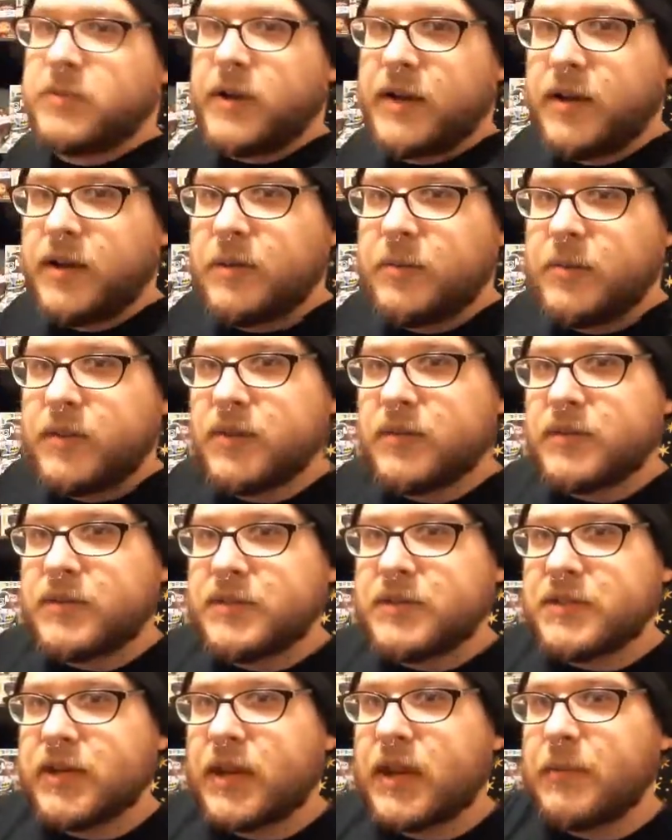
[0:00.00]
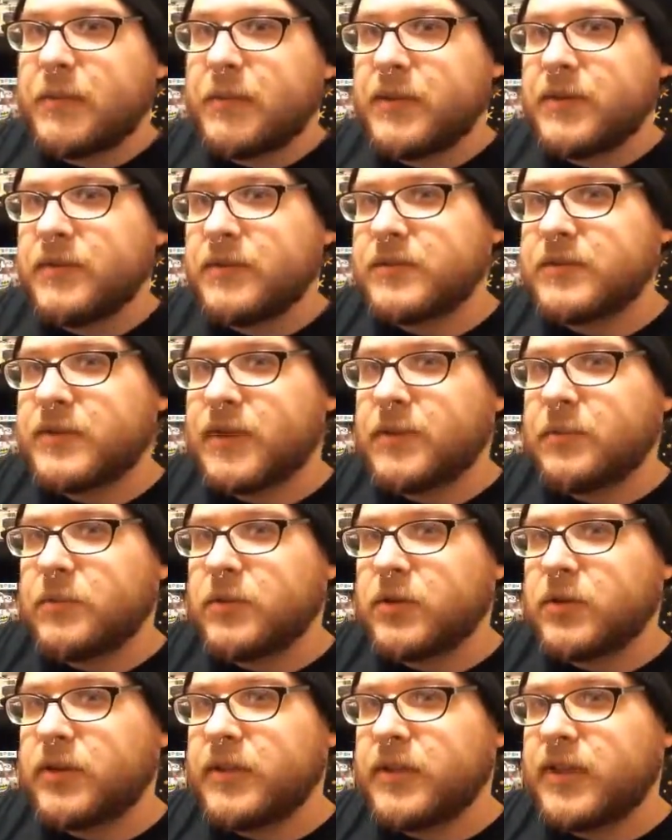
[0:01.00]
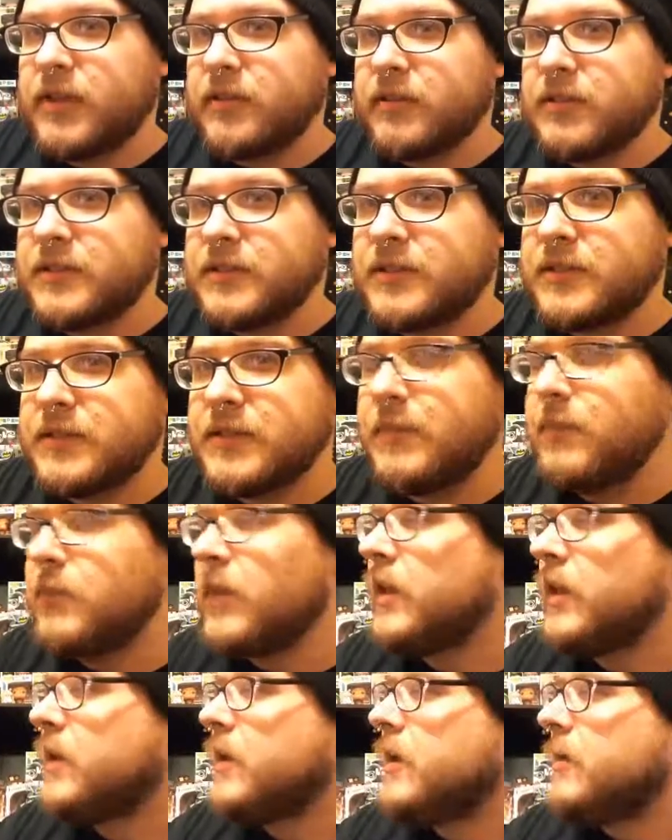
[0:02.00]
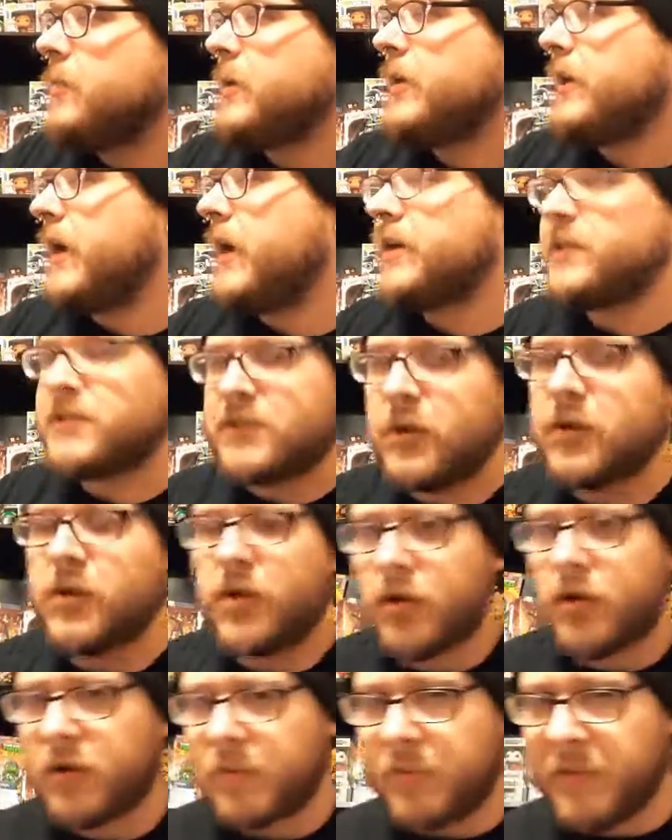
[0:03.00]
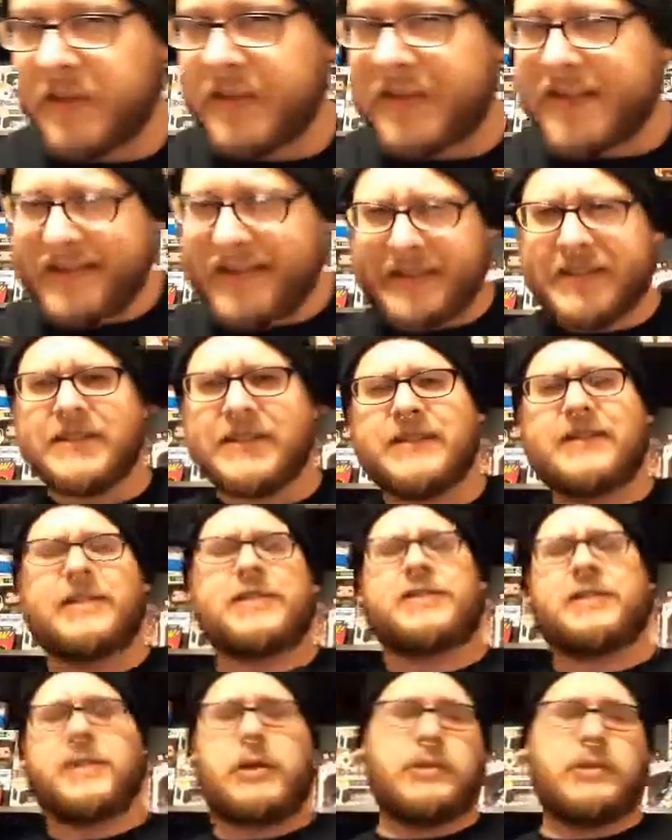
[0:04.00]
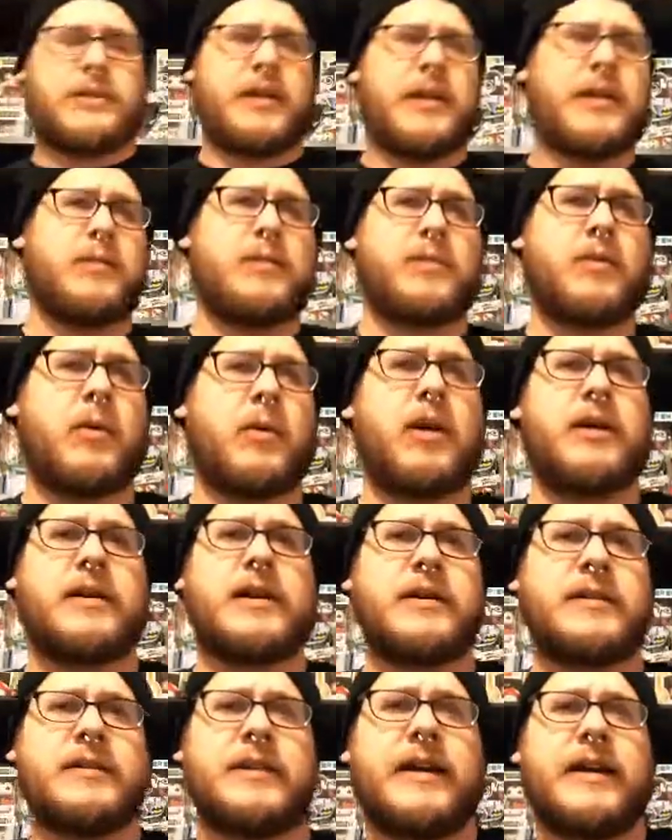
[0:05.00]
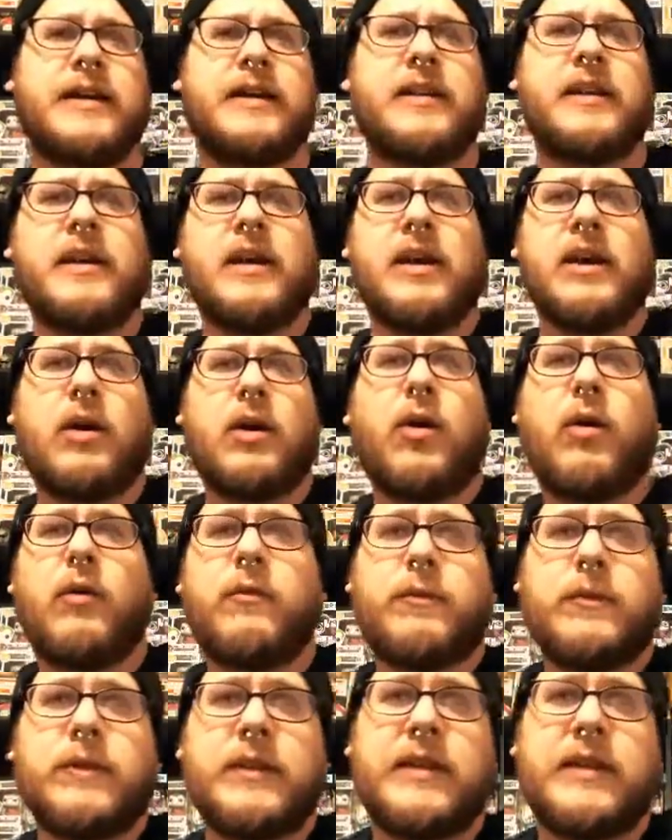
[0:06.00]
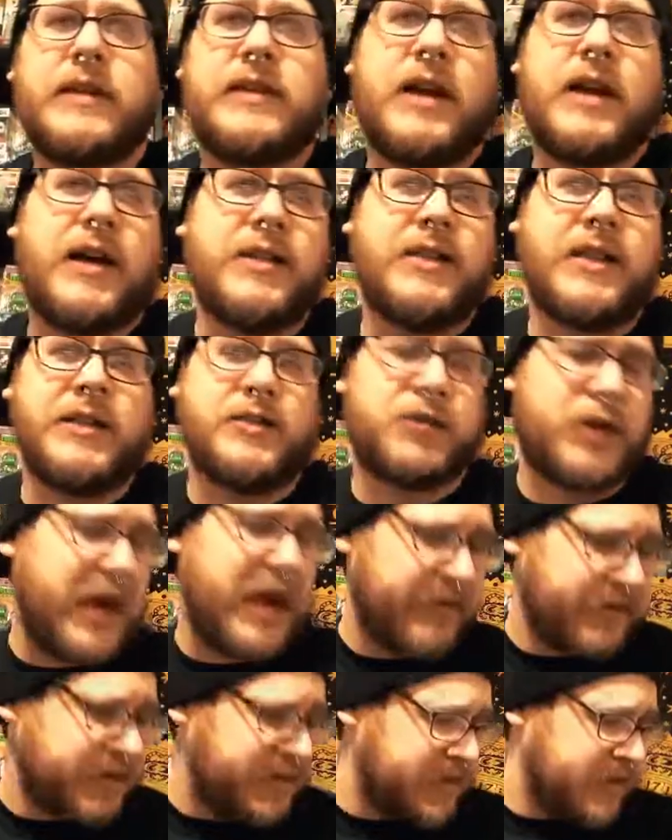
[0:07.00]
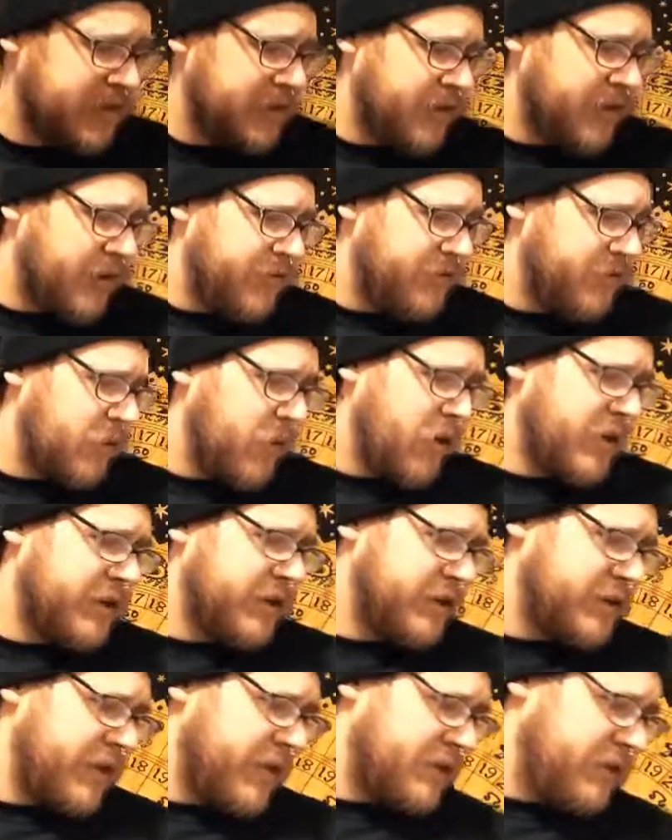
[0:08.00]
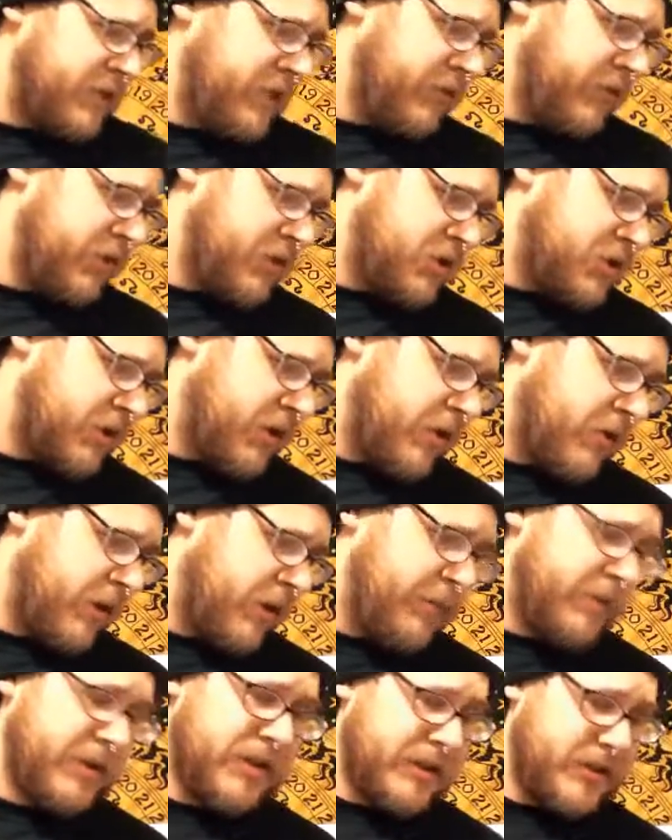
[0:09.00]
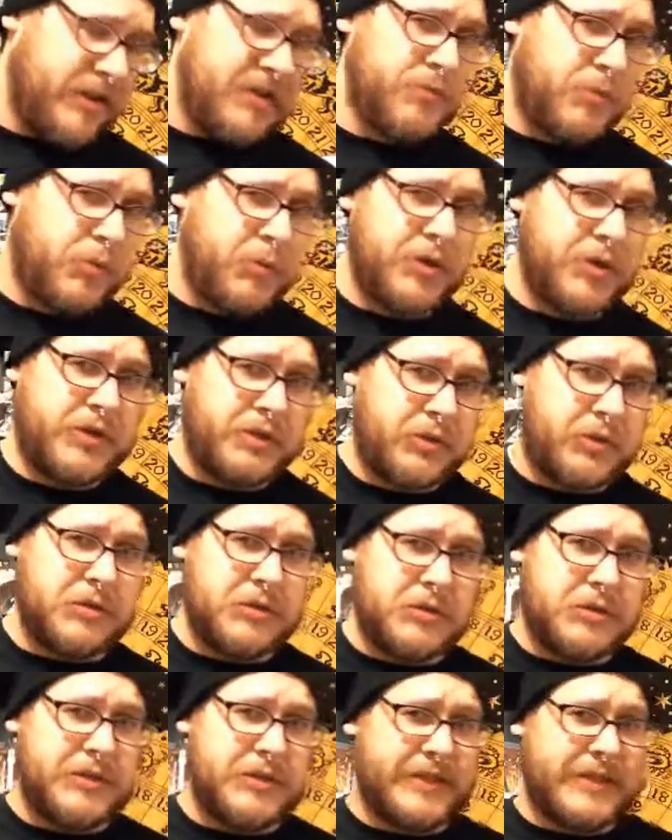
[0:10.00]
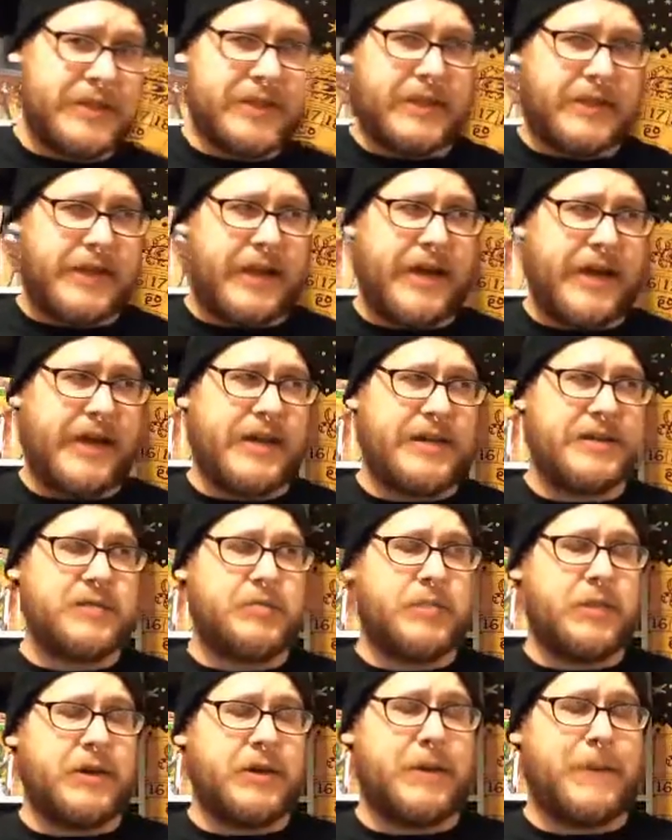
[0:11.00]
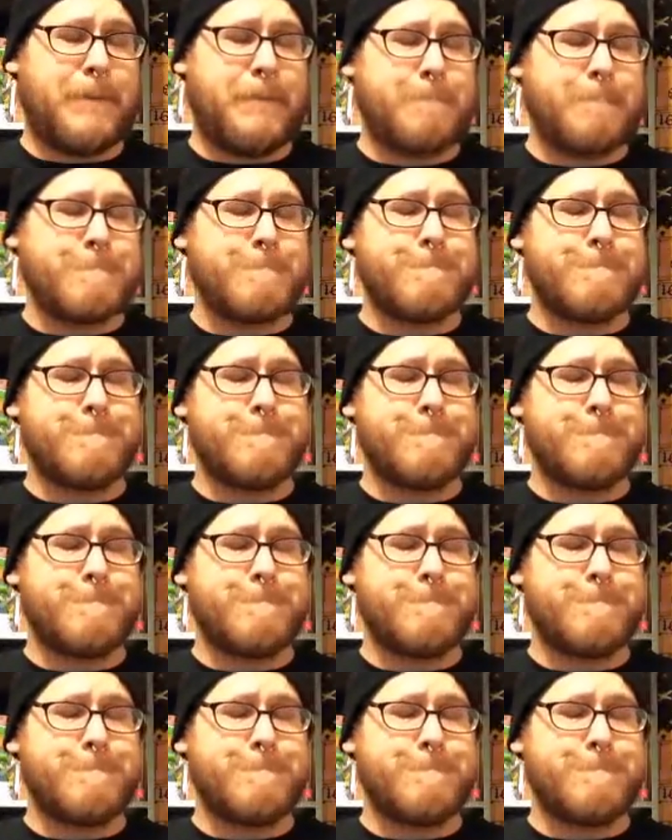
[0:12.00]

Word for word: is right up here at the top i know it's kind of blurry you can't really see it but yeah so kirkman is associated with the walking dead hopefully not that travesty of the walking dead tv show i mean it is pretty cool and kick-ass but